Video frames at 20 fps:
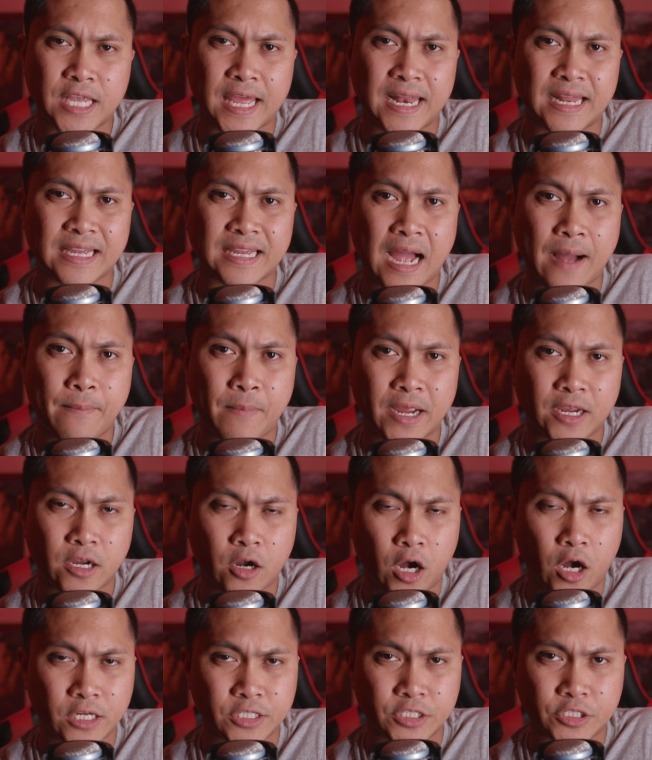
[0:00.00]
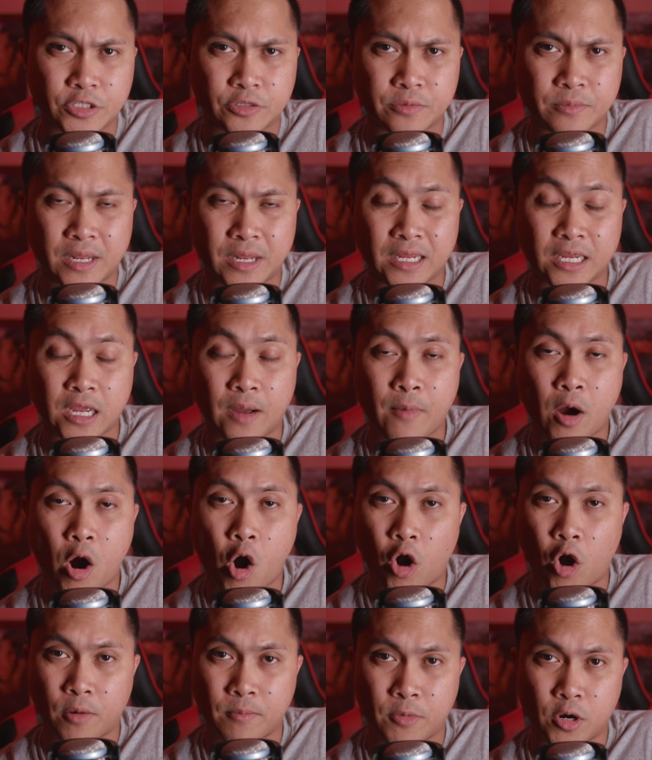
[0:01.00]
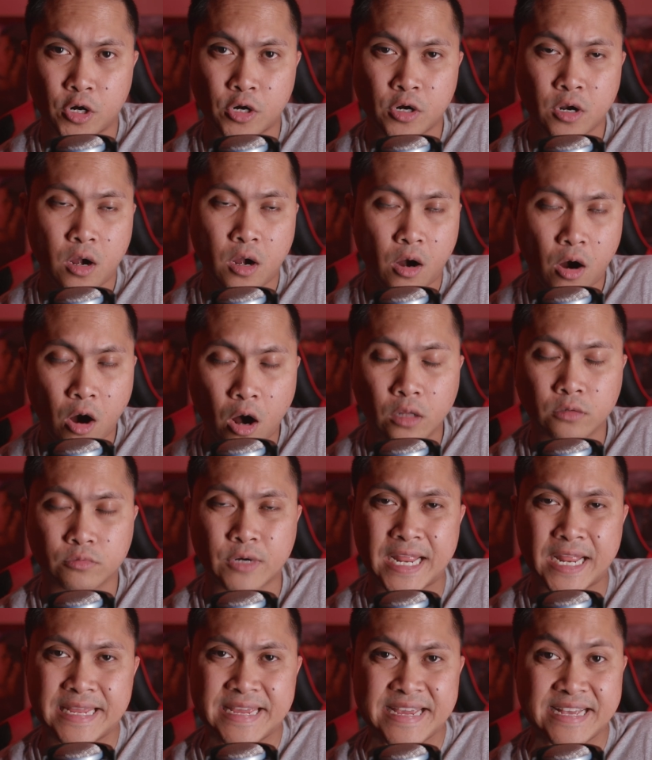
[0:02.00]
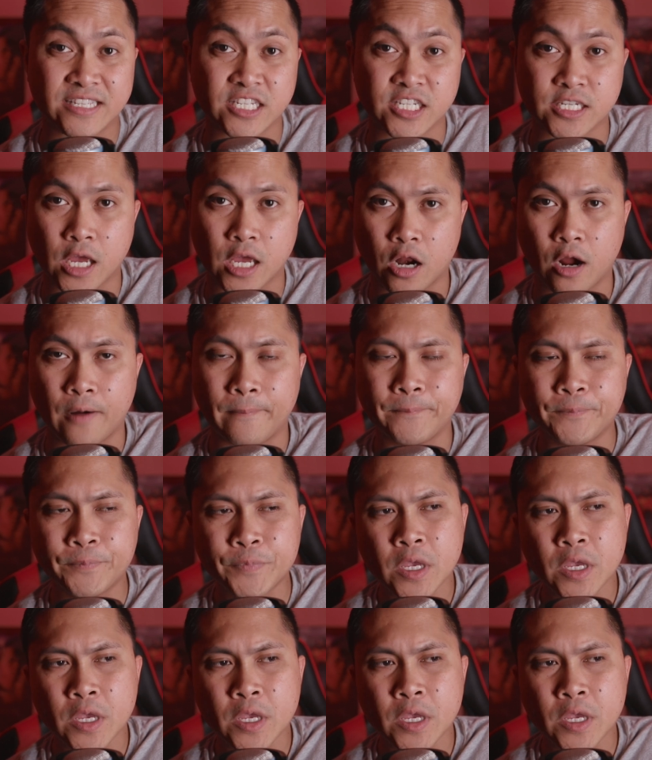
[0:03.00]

and I got my costume, and I got my armor all ready and set up.